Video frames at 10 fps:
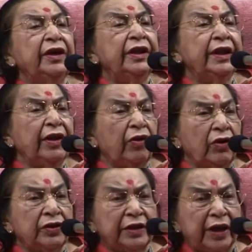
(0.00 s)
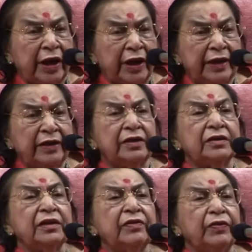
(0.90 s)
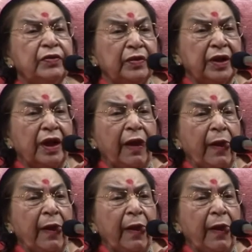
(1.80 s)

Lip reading: their all surroundings, everywhere.